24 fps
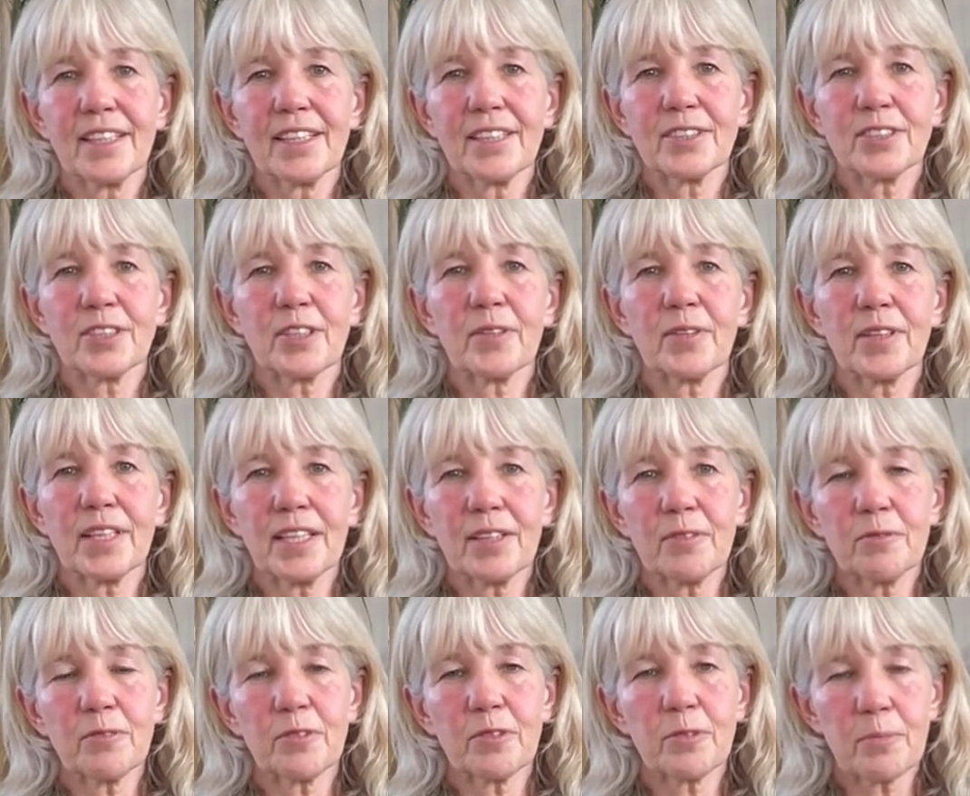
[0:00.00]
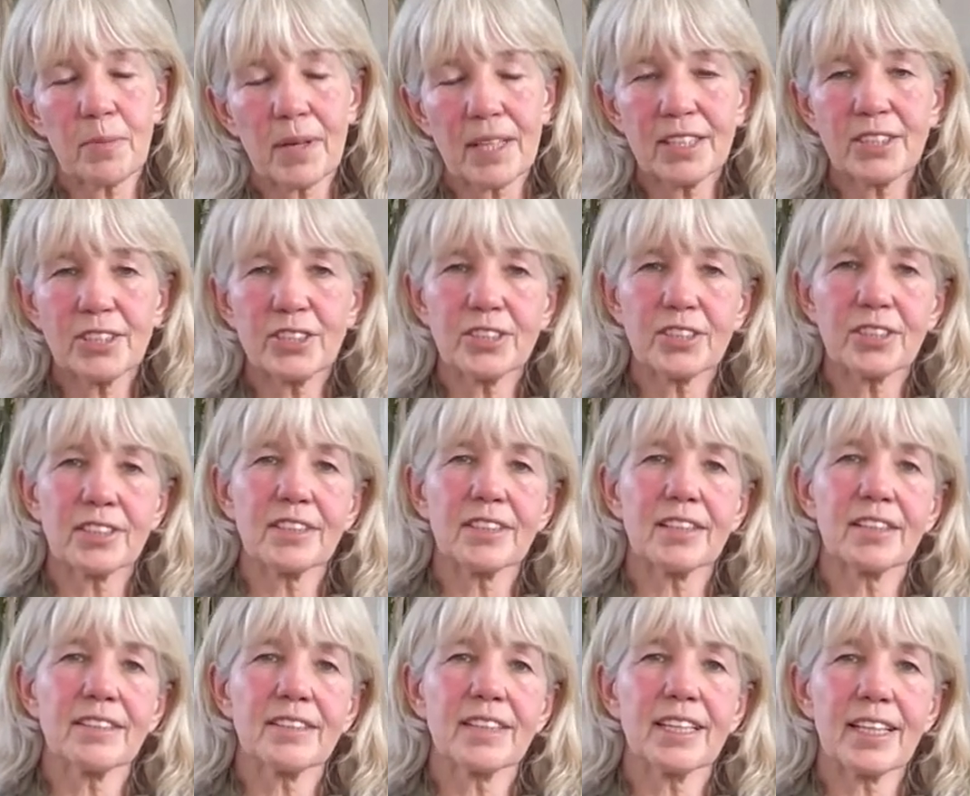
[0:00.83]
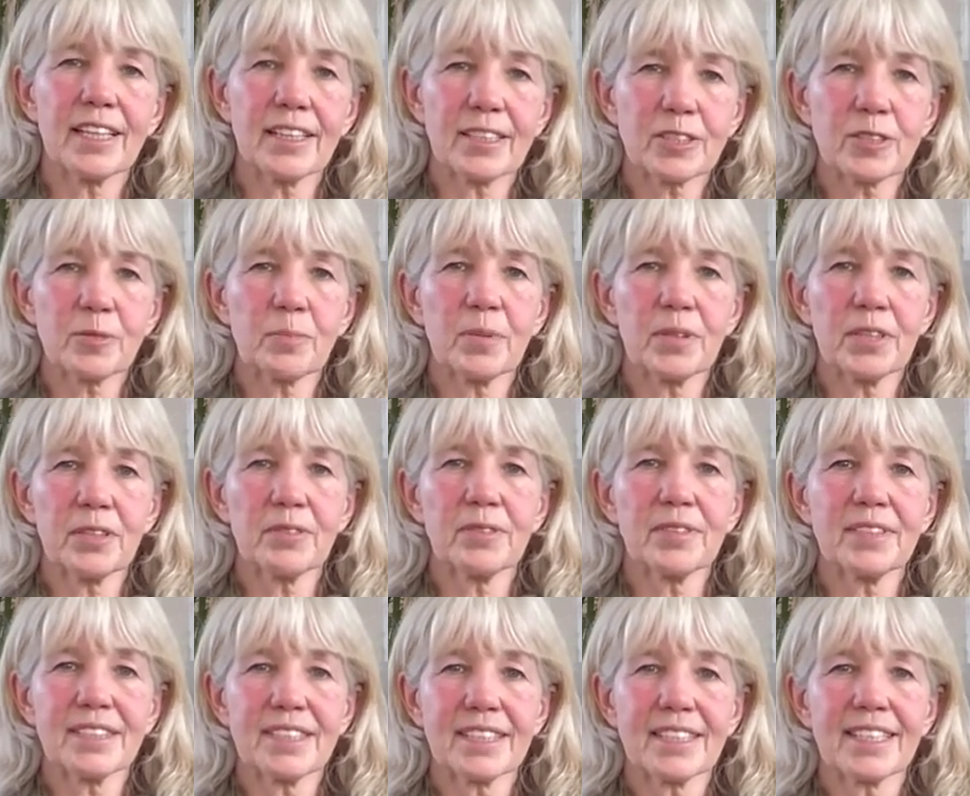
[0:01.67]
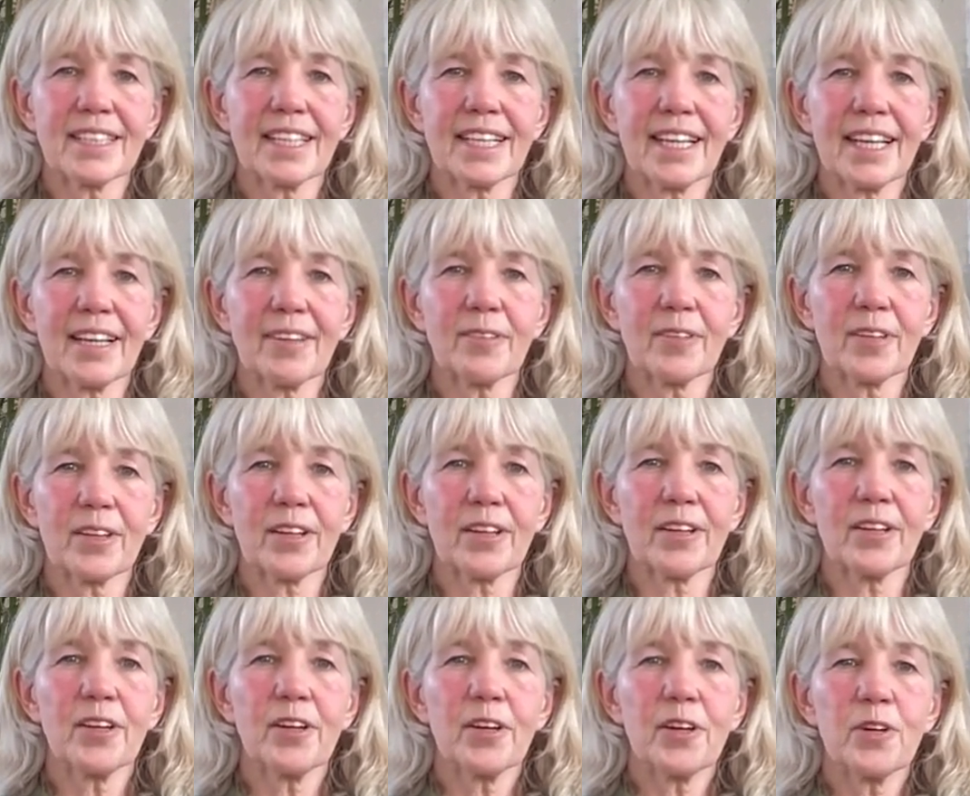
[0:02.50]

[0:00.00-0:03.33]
So the information and the experience together